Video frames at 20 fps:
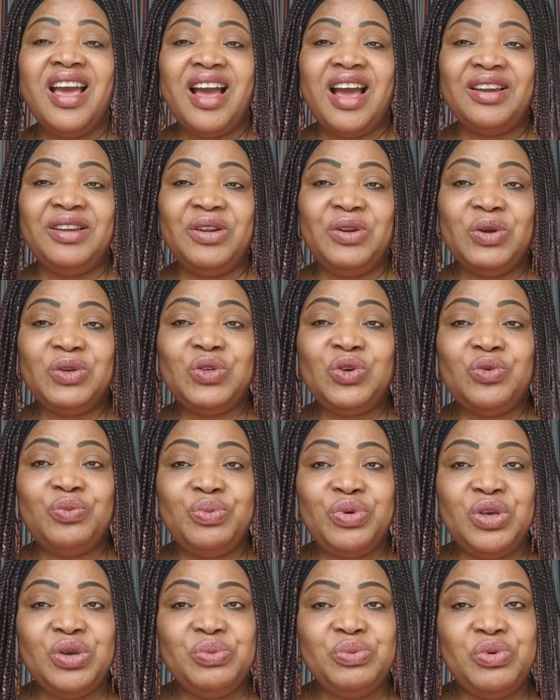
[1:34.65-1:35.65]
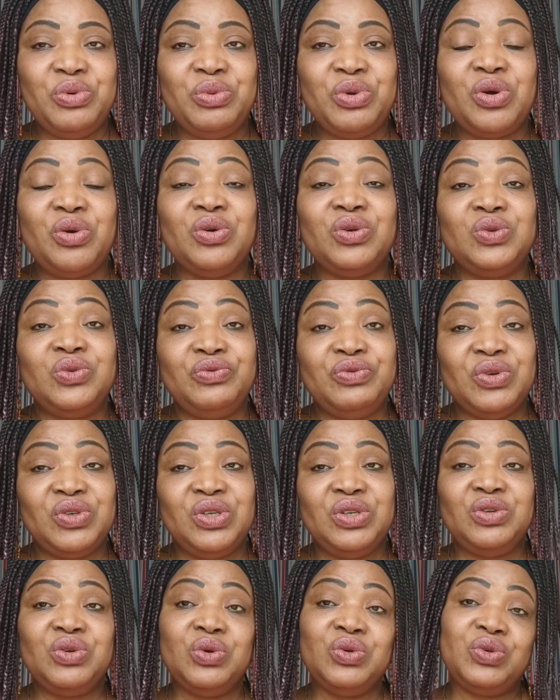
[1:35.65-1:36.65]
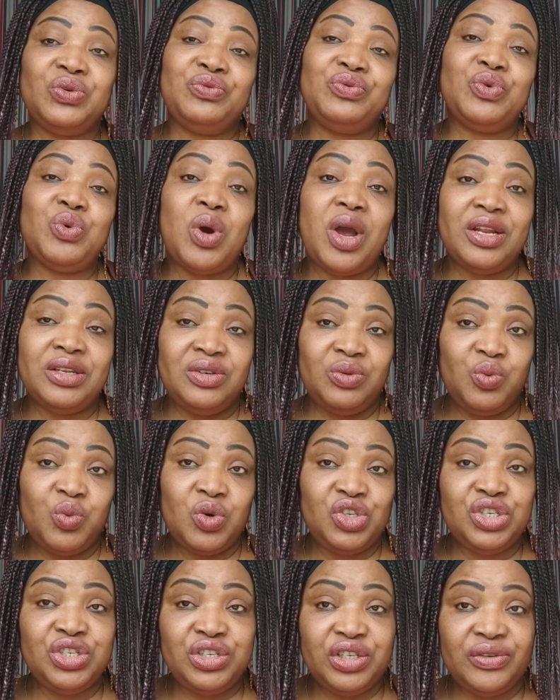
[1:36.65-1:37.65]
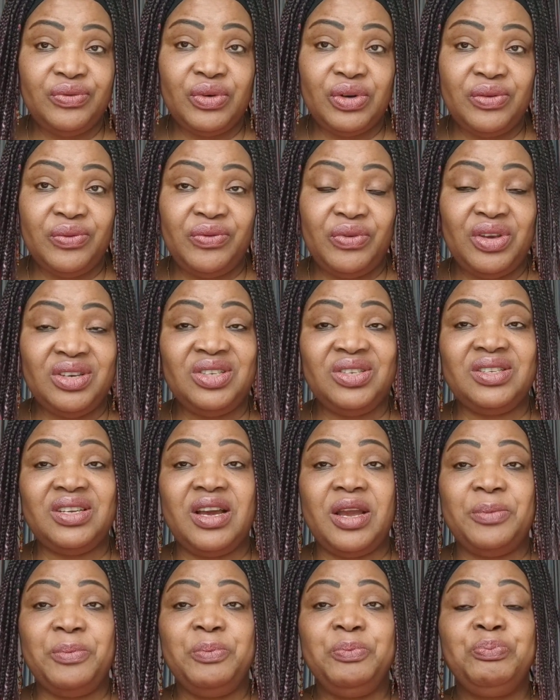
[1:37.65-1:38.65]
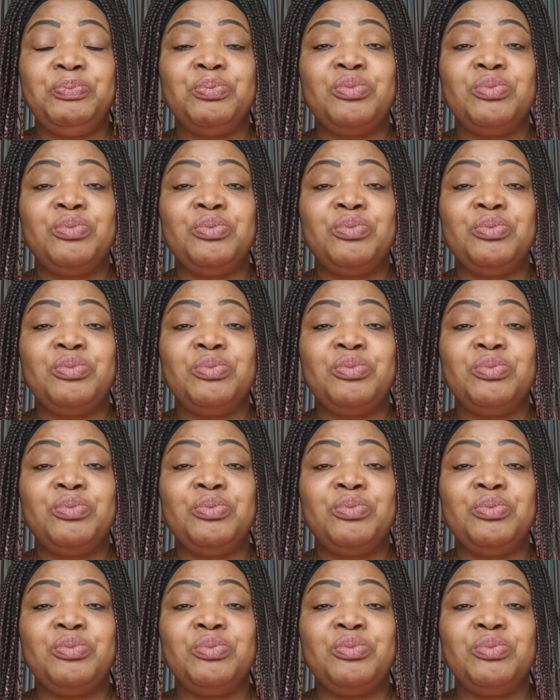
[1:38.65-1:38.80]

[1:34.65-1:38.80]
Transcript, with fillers: And a lot of people, because obviously those of you who are watching this for the first time,